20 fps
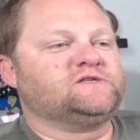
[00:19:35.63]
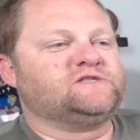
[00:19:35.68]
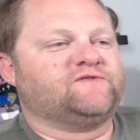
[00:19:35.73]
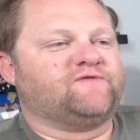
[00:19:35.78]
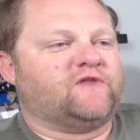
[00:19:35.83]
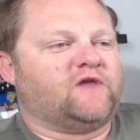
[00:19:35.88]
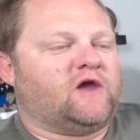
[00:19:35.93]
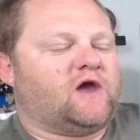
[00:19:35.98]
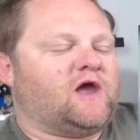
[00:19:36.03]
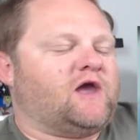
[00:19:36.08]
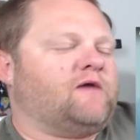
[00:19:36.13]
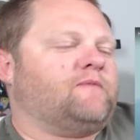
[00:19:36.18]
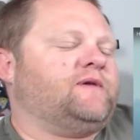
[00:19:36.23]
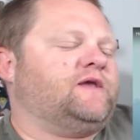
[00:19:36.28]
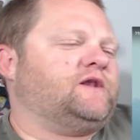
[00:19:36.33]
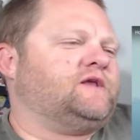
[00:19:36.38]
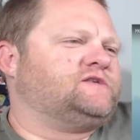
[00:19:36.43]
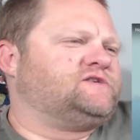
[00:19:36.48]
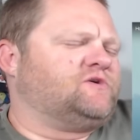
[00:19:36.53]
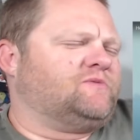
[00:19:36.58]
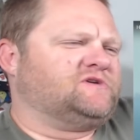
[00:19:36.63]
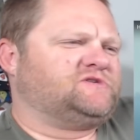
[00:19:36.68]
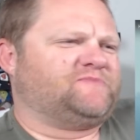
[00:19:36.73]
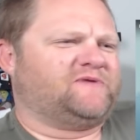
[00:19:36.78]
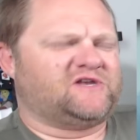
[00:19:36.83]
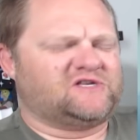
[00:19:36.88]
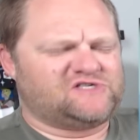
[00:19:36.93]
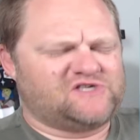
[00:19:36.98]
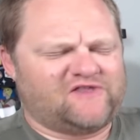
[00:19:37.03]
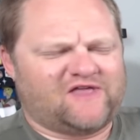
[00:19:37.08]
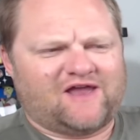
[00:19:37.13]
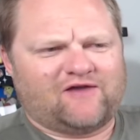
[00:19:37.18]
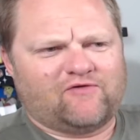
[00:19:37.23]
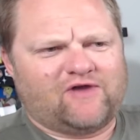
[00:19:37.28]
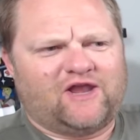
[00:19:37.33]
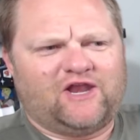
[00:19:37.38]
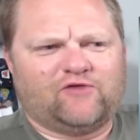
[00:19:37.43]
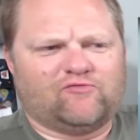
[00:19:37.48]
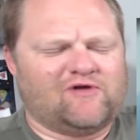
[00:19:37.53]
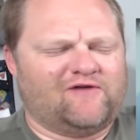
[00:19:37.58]
of that. I mean, it's so much because of the
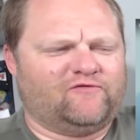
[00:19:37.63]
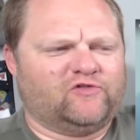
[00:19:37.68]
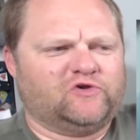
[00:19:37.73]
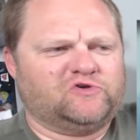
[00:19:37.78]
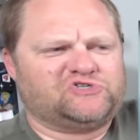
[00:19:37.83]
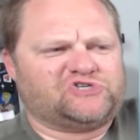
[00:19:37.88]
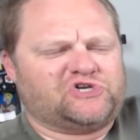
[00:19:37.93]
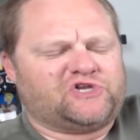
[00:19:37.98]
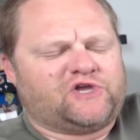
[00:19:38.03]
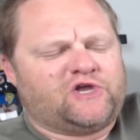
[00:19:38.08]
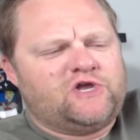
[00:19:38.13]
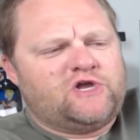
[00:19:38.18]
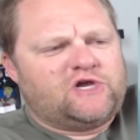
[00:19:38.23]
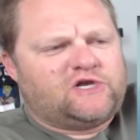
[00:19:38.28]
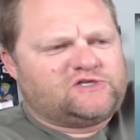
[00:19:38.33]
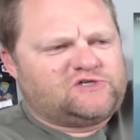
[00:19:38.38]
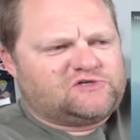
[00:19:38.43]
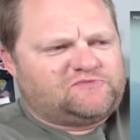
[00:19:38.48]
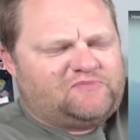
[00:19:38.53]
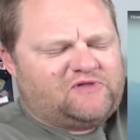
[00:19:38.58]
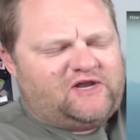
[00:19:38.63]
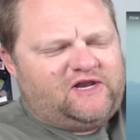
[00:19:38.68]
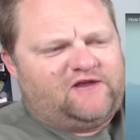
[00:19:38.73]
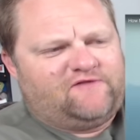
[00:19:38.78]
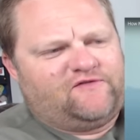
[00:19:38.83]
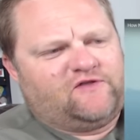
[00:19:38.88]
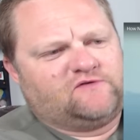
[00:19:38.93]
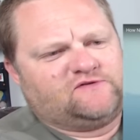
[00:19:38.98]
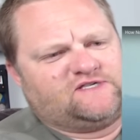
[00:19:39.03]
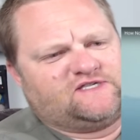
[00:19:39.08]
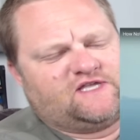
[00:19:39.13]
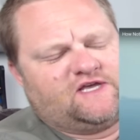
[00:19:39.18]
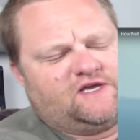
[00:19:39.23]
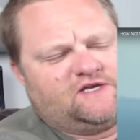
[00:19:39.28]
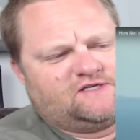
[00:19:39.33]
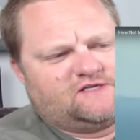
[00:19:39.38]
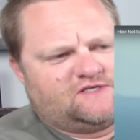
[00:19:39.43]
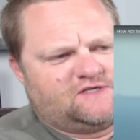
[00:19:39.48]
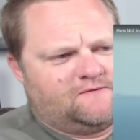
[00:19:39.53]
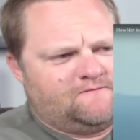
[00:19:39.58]
Iranian Revolution, because there's plenty of those
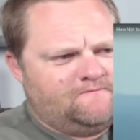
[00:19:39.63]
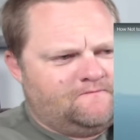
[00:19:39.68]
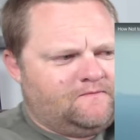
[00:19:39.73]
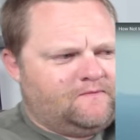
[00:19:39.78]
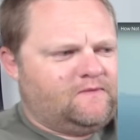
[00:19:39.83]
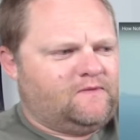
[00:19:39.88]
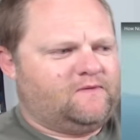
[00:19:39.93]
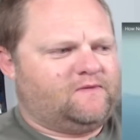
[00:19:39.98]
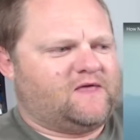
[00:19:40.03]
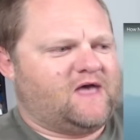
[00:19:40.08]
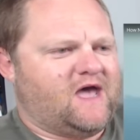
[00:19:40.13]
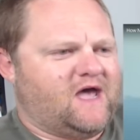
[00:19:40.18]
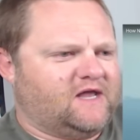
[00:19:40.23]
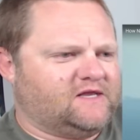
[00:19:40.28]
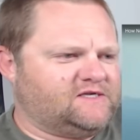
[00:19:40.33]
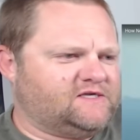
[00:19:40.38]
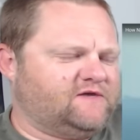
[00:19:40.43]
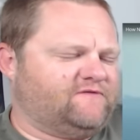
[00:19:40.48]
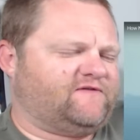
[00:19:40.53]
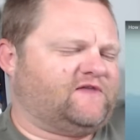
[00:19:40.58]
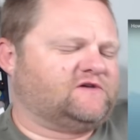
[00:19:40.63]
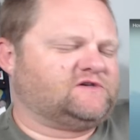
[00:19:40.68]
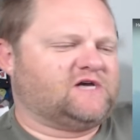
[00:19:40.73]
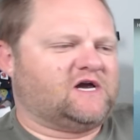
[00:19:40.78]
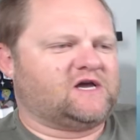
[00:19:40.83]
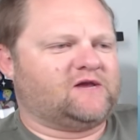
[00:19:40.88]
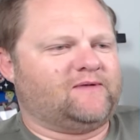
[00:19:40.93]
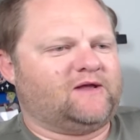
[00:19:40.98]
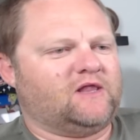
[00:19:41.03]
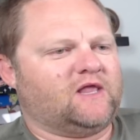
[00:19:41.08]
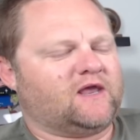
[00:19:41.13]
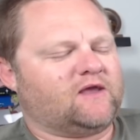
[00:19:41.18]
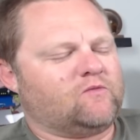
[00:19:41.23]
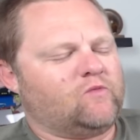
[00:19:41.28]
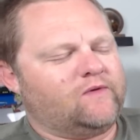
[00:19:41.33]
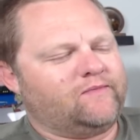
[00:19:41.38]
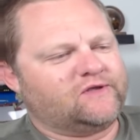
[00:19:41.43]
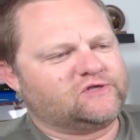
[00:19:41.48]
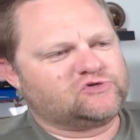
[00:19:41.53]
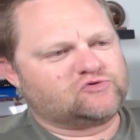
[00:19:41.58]
things that if they're talking about like
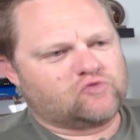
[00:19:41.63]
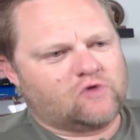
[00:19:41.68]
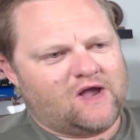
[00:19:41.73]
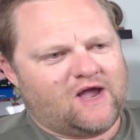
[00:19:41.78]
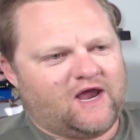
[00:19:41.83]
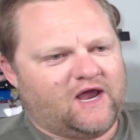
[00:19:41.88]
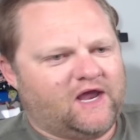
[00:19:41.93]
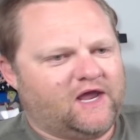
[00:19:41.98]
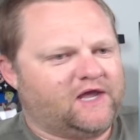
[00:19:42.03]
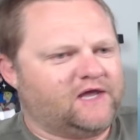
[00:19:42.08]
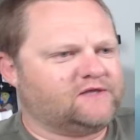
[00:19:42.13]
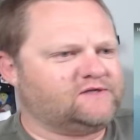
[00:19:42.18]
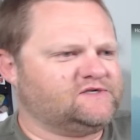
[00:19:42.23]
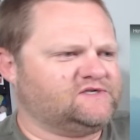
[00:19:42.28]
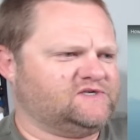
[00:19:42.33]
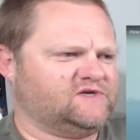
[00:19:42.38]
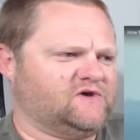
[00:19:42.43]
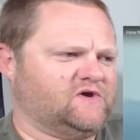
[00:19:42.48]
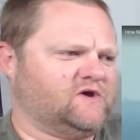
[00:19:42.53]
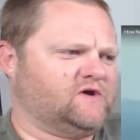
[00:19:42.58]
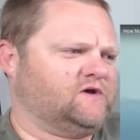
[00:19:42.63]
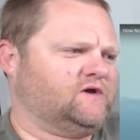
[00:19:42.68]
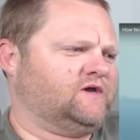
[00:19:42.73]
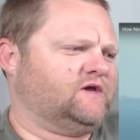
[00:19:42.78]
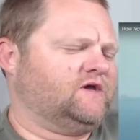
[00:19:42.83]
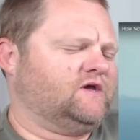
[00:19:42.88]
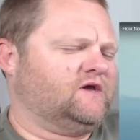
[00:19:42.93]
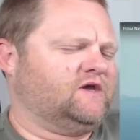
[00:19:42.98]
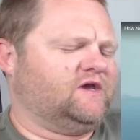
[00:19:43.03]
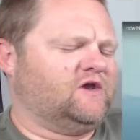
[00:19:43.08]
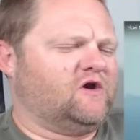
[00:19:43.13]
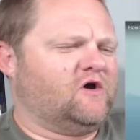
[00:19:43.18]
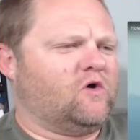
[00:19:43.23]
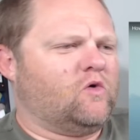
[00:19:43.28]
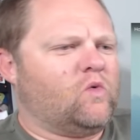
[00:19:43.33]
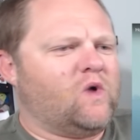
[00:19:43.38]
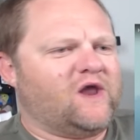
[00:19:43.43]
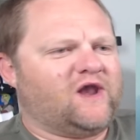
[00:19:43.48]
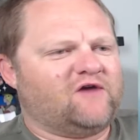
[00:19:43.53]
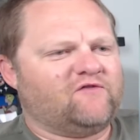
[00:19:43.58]
women's rights or you know,
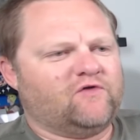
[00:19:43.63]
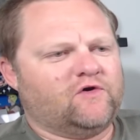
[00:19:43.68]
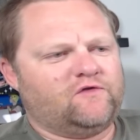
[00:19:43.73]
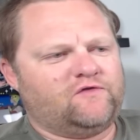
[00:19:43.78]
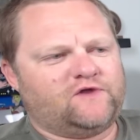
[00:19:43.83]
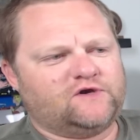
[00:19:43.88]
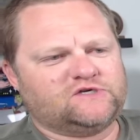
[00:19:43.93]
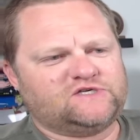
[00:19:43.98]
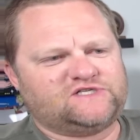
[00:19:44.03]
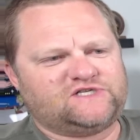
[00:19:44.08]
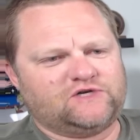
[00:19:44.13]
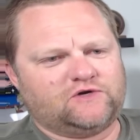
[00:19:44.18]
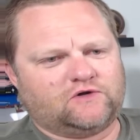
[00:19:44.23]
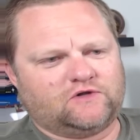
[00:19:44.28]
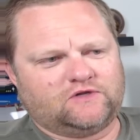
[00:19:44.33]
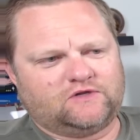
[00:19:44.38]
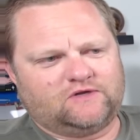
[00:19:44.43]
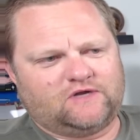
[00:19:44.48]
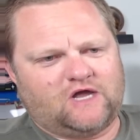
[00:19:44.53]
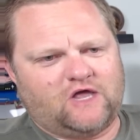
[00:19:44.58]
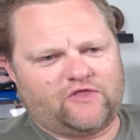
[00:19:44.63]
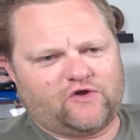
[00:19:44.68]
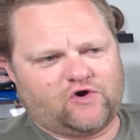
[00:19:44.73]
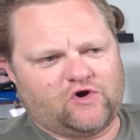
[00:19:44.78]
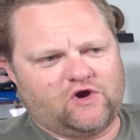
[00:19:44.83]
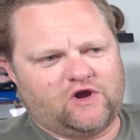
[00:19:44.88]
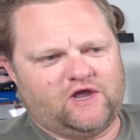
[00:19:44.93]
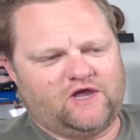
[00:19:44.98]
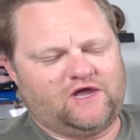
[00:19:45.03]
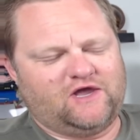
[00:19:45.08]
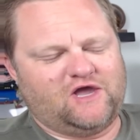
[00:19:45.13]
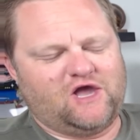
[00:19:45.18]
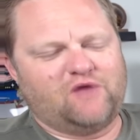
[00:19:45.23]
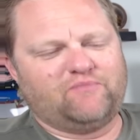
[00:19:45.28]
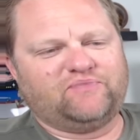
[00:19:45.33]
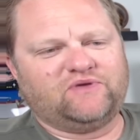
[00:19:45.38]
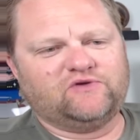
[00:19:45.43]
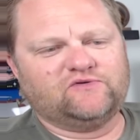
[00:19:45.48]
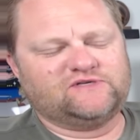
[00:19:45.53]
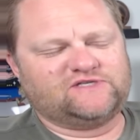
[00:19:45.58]
whatever. There's still other uh,
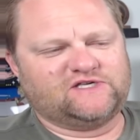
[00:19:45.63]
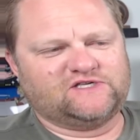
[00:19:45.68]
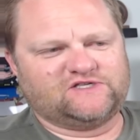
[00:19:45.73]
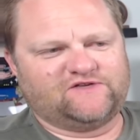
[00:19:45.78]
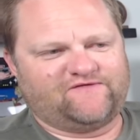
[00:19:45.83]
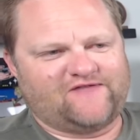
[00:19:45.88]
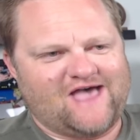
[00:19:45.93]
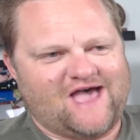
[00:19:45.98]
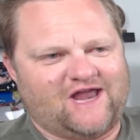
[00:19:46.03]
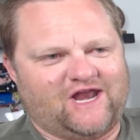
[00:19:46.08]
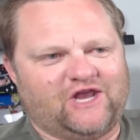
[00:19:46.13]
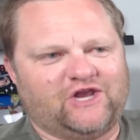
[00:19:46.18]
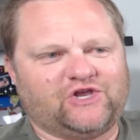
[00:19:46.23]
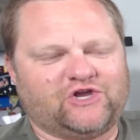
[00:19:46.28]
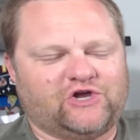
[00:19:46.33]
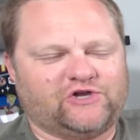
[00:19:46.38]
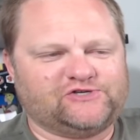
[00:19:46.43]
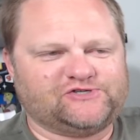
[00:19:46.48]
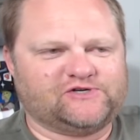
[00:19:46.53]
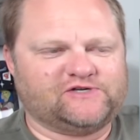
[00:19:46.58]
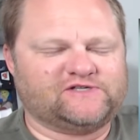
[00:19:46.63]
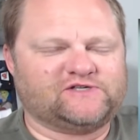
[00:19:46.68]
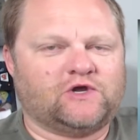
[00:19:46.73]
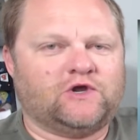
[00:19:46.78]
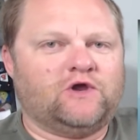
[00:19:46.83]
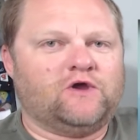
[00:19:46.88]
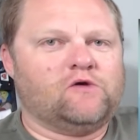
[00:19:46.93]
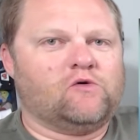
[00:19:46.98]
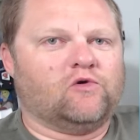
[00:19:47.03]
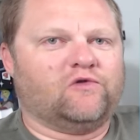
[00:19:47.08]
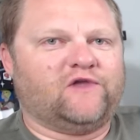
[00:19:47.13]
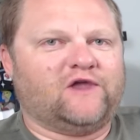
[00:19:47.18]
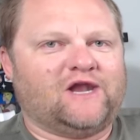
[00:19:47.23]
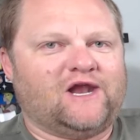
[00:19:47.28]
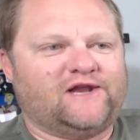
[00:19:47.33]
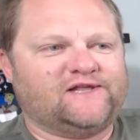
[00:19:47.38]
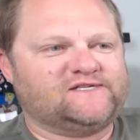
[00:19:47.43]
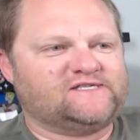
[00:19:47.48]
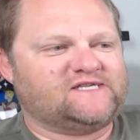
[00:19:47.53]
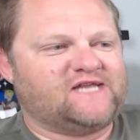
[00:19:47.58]
abuses of that in countries where the
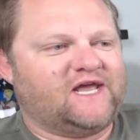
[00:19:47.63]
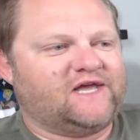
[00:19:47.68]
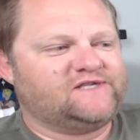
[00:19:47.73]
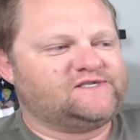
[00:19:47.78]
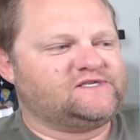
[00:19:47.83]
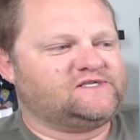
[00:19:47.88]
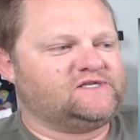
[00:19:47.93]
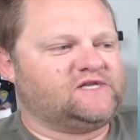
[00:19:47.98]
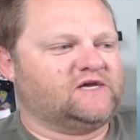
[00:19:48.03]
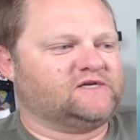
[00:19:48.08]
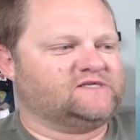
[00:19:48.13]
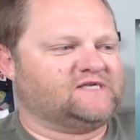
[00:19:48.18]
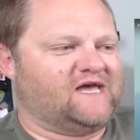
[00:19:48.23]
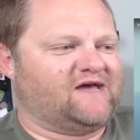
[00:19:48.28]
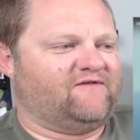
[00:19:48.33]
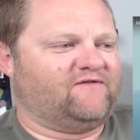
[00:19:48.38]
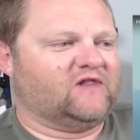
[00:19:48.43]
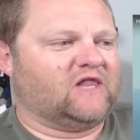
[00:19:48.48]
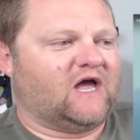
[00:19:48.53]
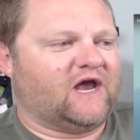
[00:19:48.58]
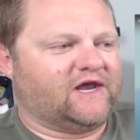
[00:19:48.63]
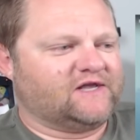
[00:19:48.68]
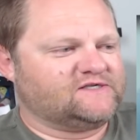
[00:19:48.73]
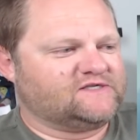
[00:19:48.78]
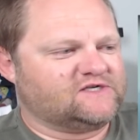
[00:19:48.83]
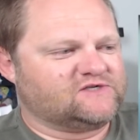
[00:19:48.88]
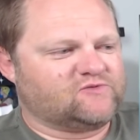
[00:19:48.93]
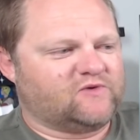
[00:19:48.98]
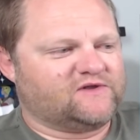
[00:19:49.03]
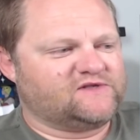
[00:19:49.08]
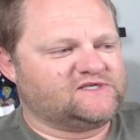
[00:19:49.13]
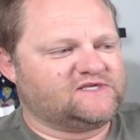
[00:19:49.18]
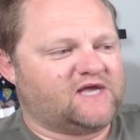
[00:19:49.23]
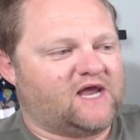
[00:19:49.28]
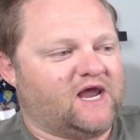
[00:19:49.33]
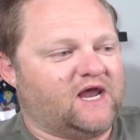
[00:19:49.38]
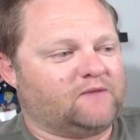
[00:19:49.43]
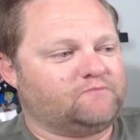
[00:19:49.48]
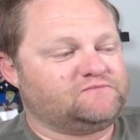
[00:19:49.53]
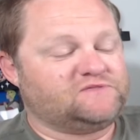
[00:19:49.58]
United States does have alliances with,
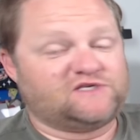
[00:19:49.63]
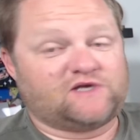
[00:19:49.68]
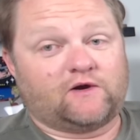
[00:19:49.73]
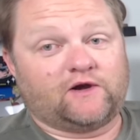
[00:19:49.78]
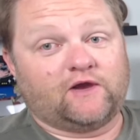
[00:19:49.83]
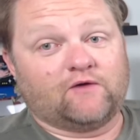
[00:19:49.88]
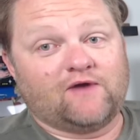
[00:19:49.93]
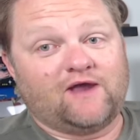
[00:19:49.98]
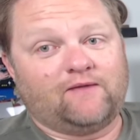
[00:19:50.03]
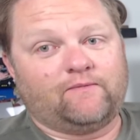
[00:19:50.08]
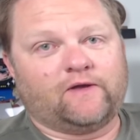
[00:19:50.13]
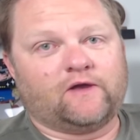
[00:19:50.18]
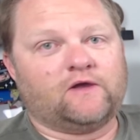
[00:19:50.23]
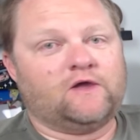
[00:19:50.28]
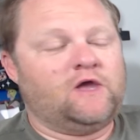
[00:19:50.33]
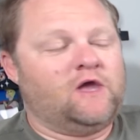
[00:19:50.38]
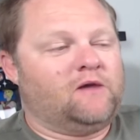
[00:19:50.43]
say, Saudi Arabia.